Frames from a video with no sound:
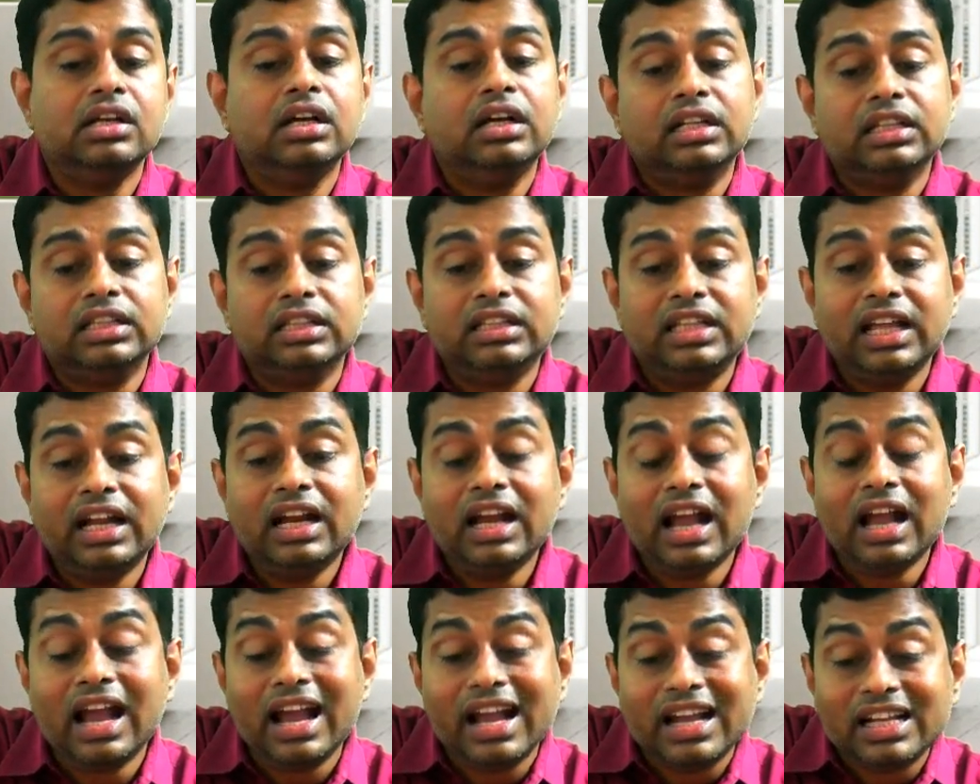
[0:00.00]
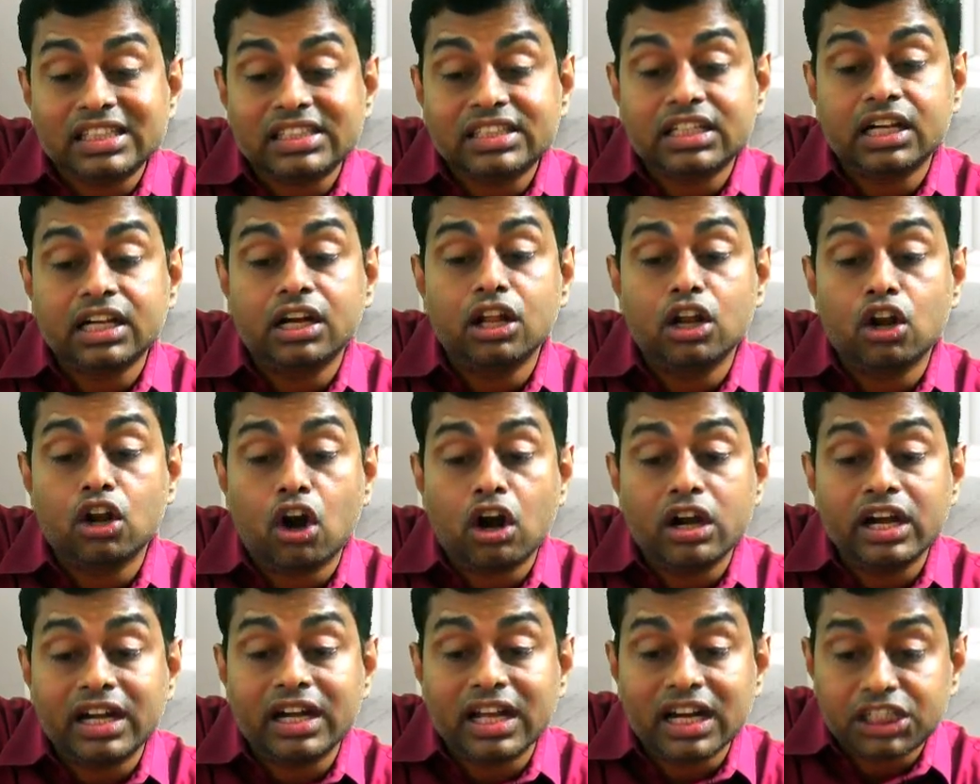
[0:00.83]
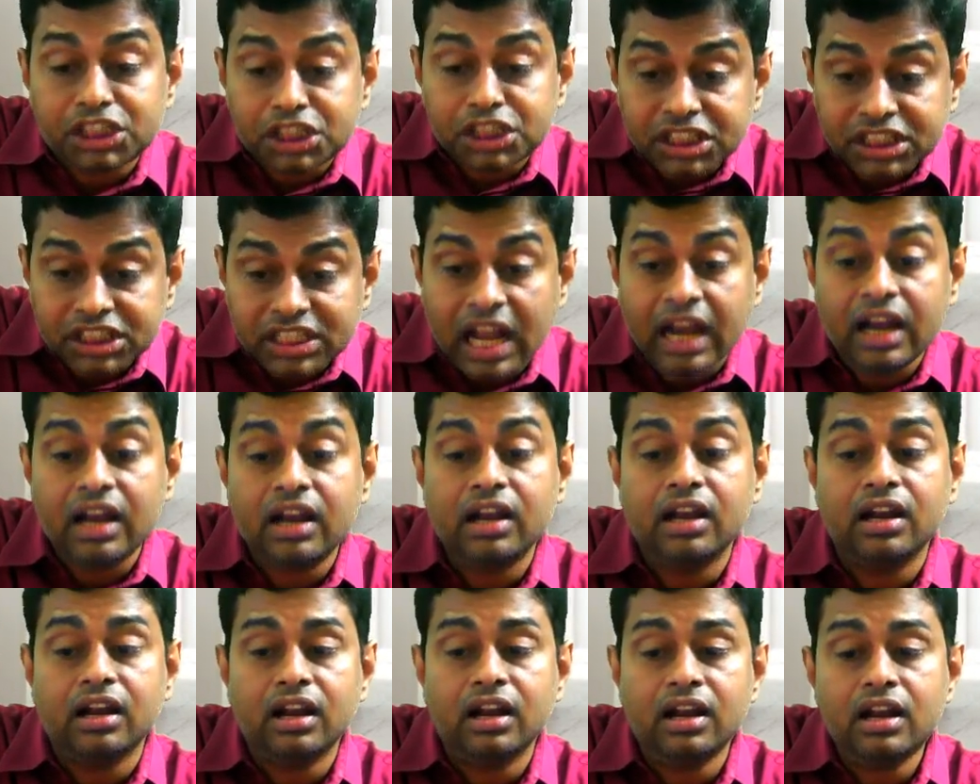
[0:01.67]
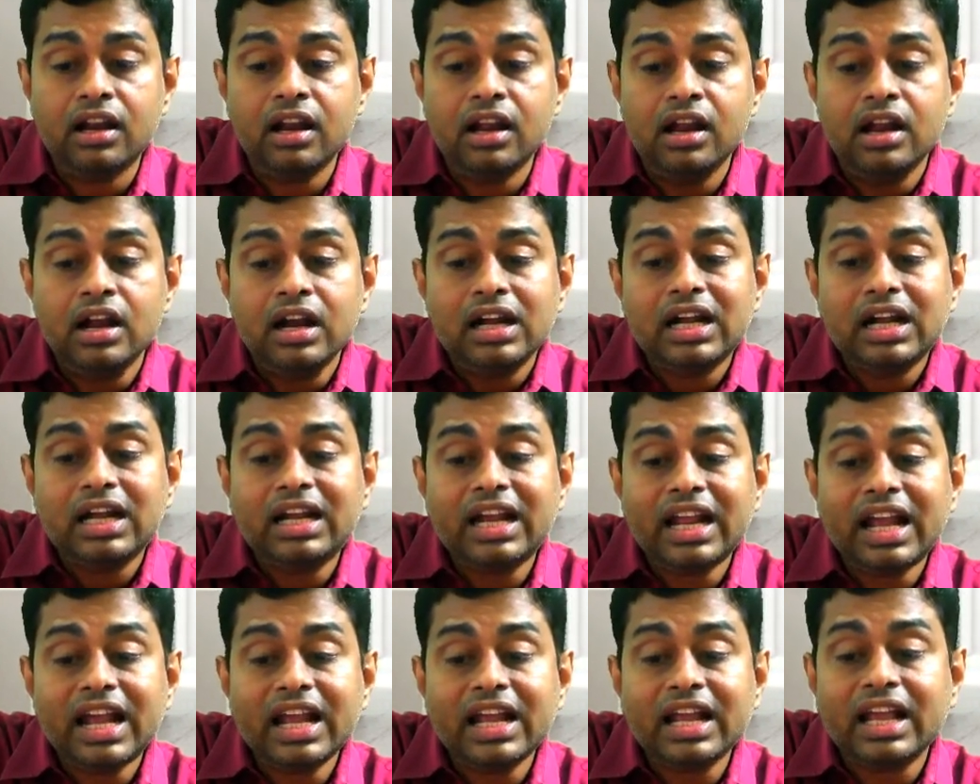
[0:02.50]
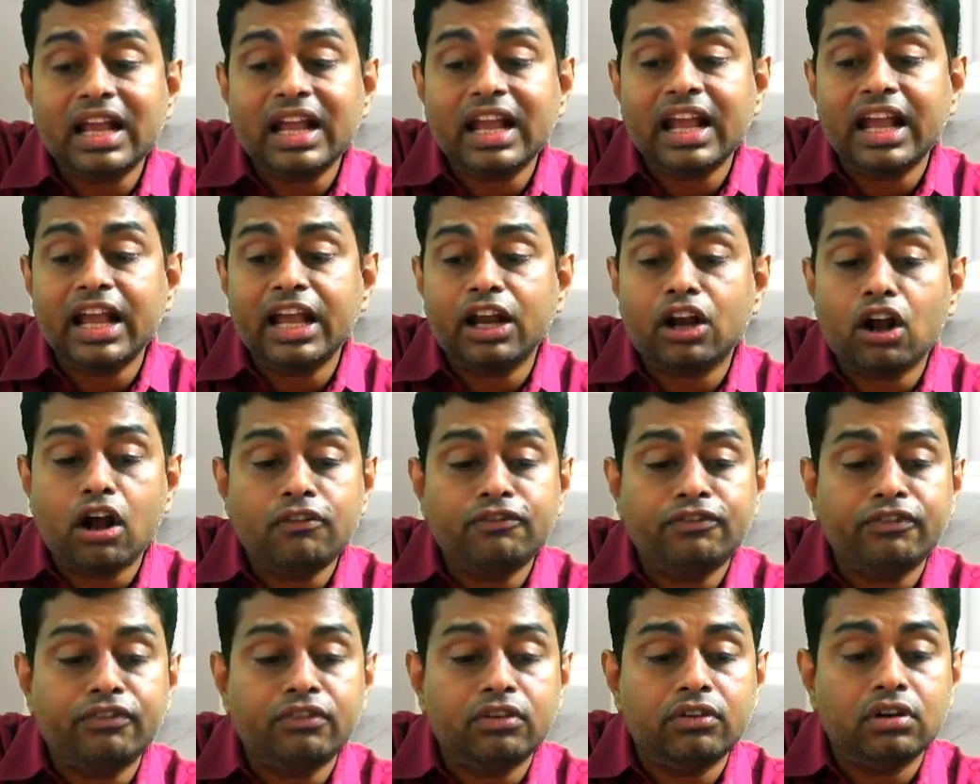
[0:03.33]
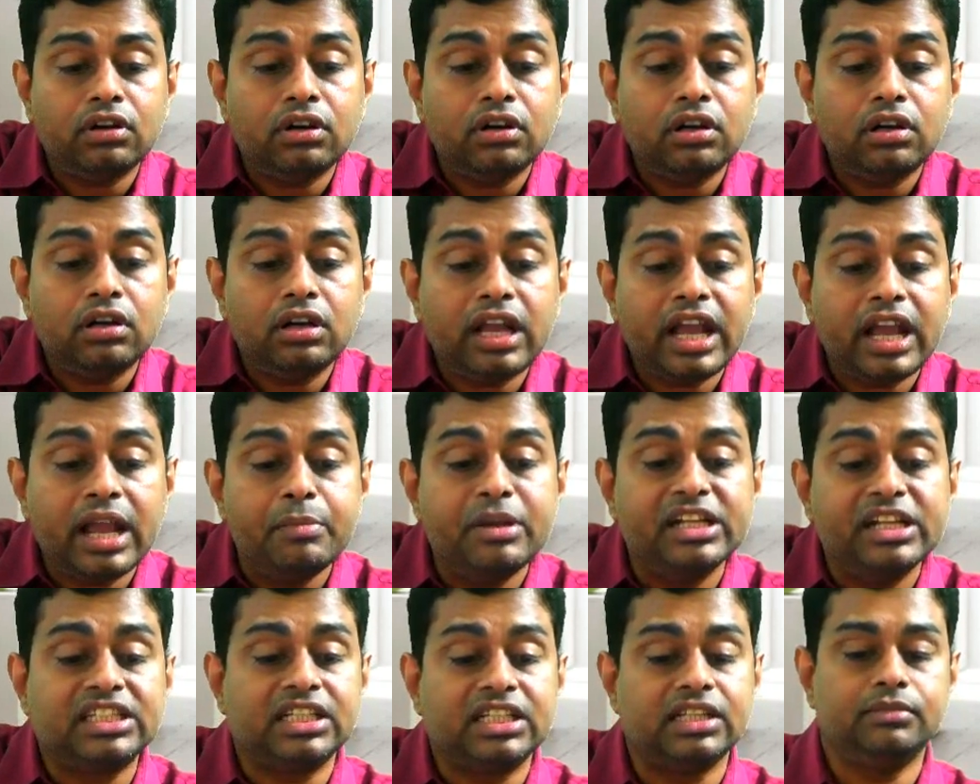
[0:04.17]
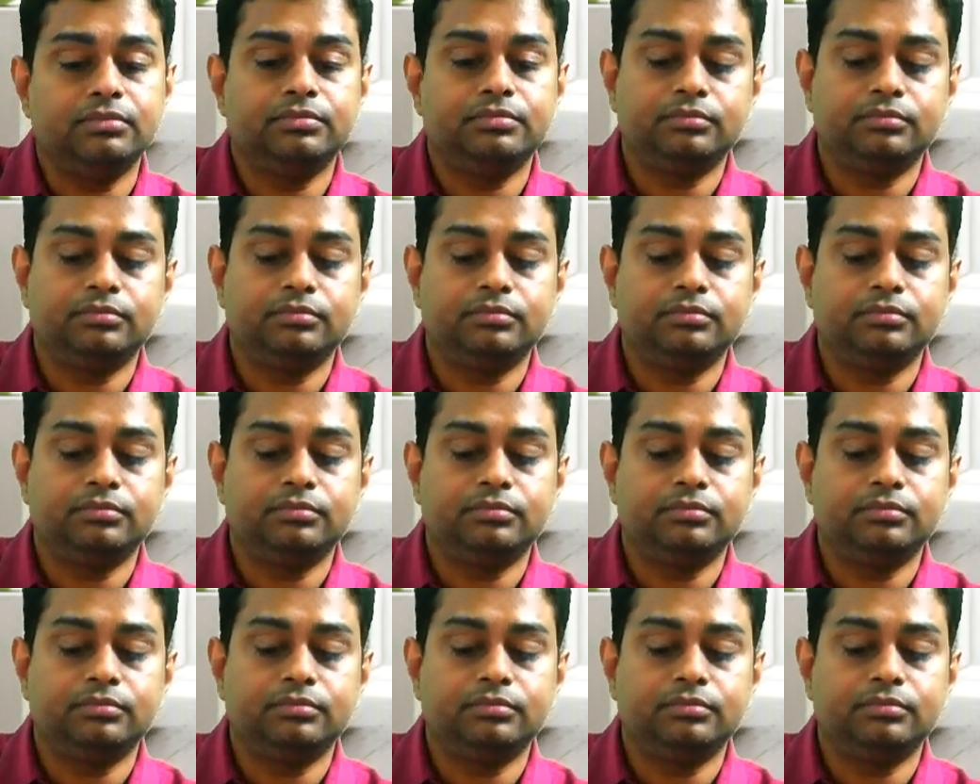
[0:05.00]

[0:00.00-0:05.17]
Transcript: then external auditor shall take care of ABC.